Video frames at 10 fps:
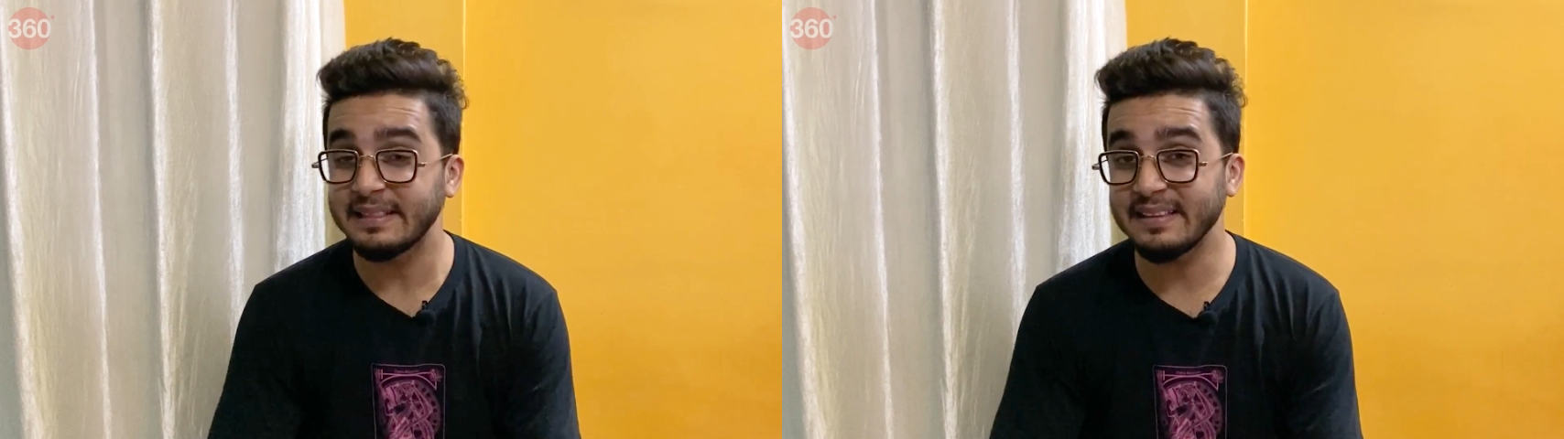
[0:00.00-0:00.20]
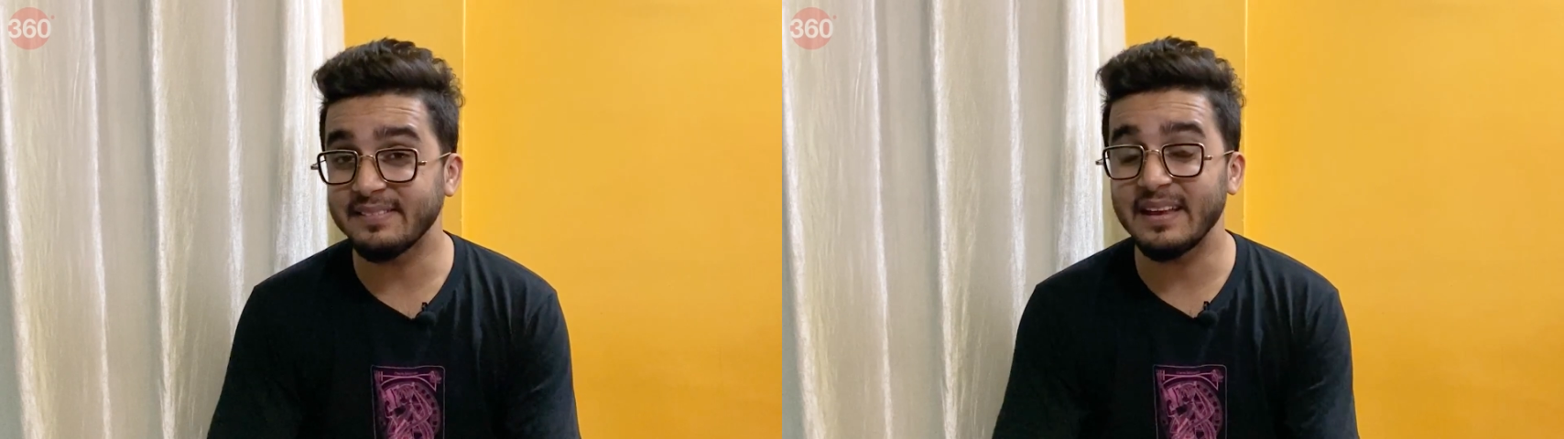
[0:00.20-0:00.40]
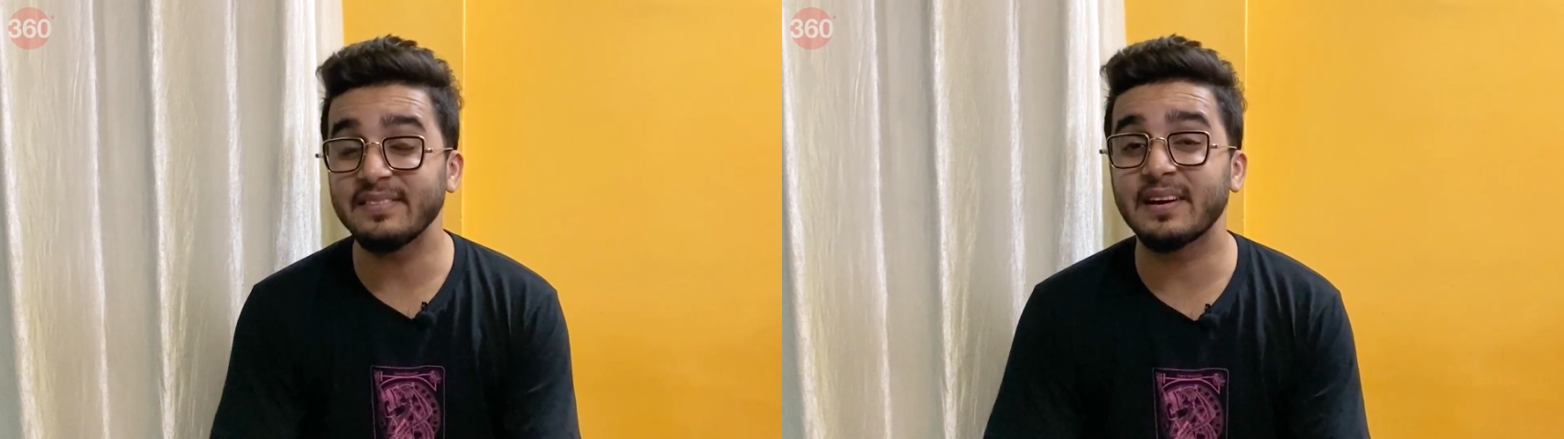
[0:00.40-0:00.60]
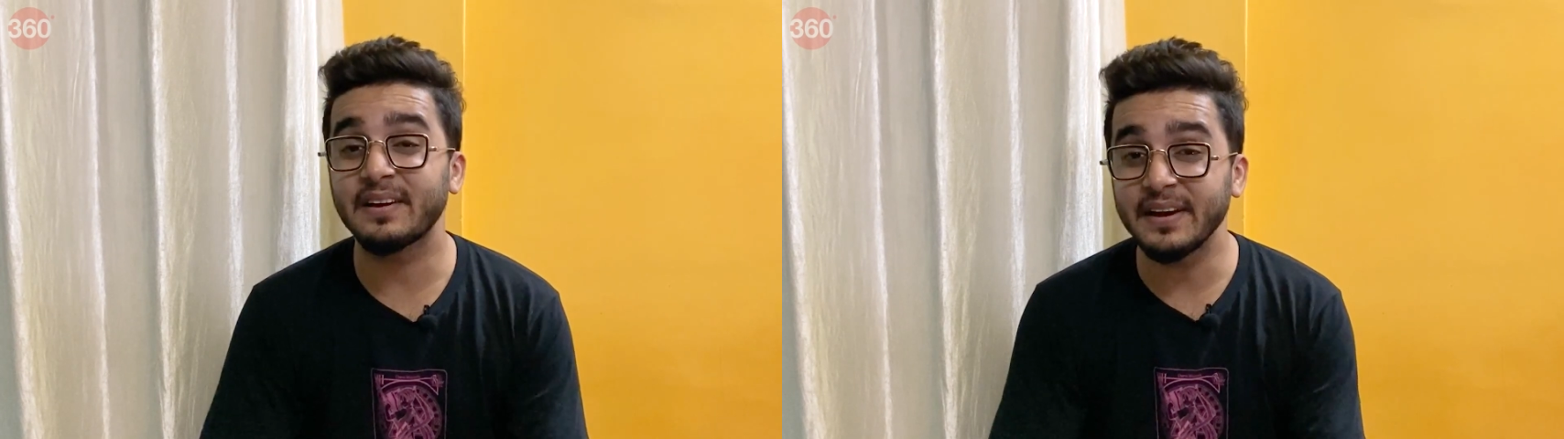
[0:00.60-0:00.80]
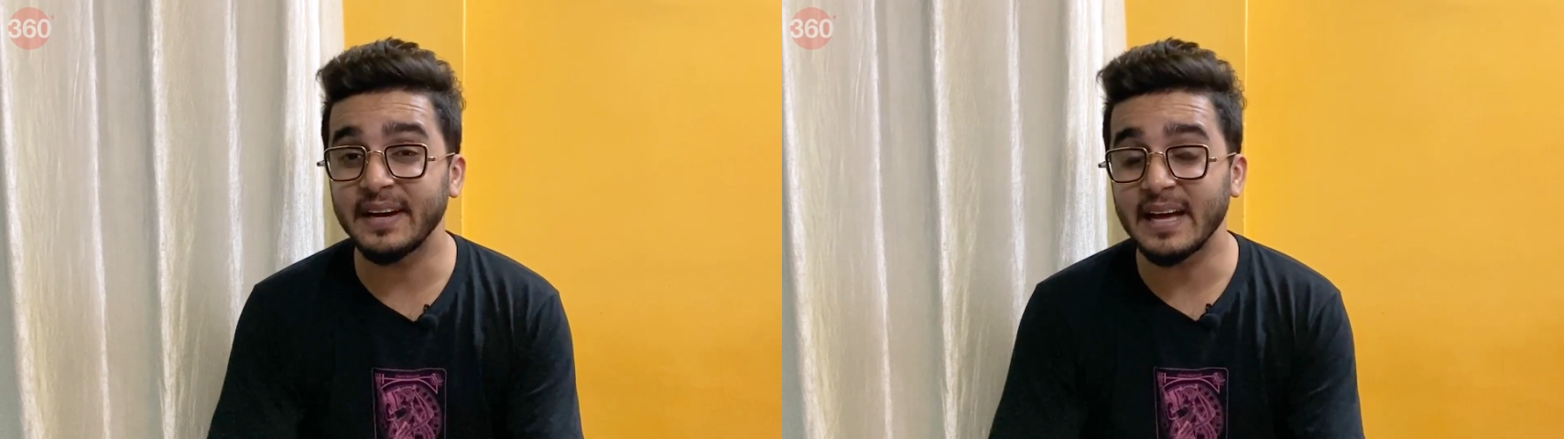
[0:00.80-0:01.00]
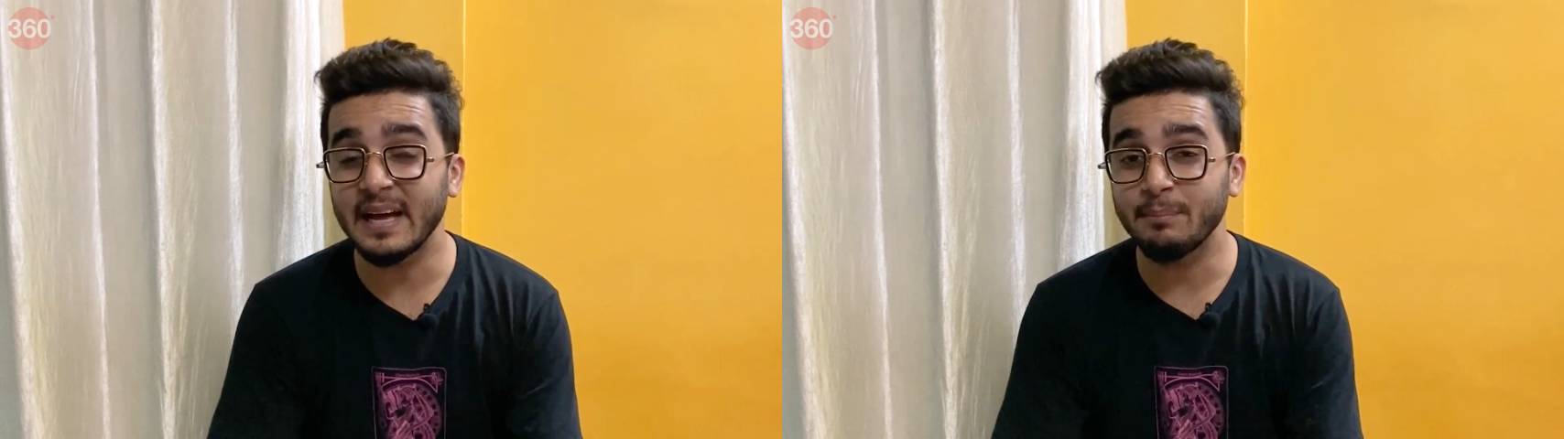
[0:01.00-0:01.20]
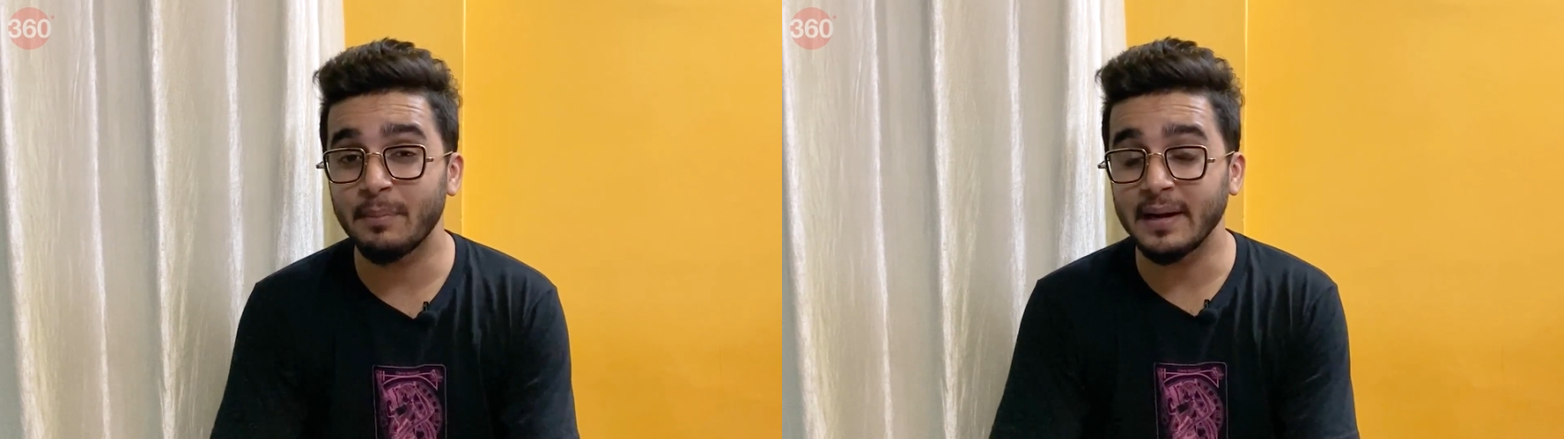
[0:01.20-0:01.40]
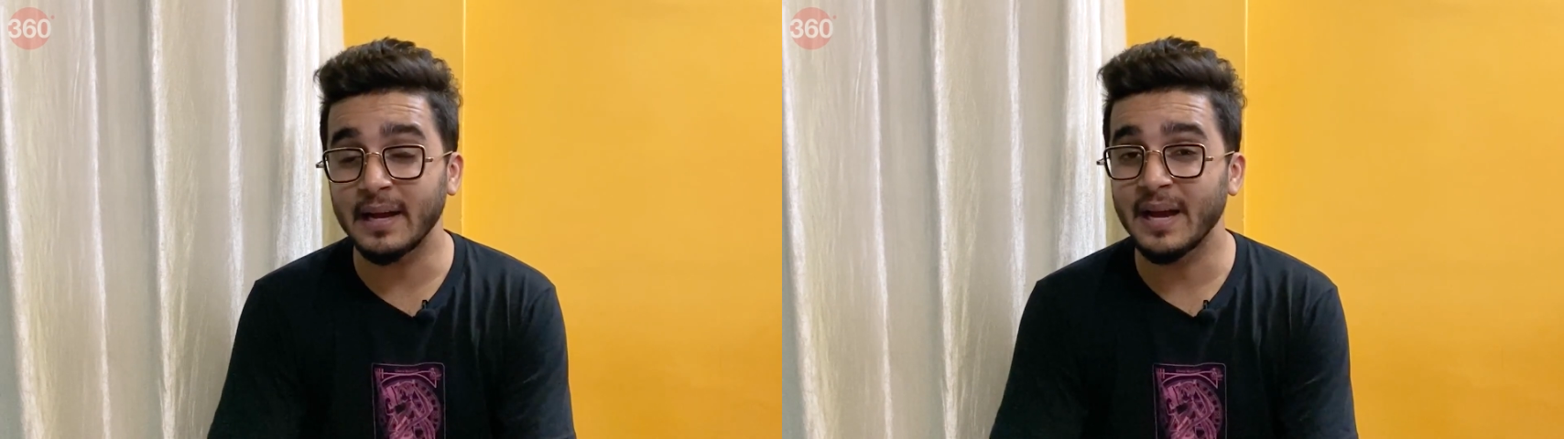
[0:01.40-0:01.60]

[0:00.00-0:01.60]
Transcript: This is a great app, but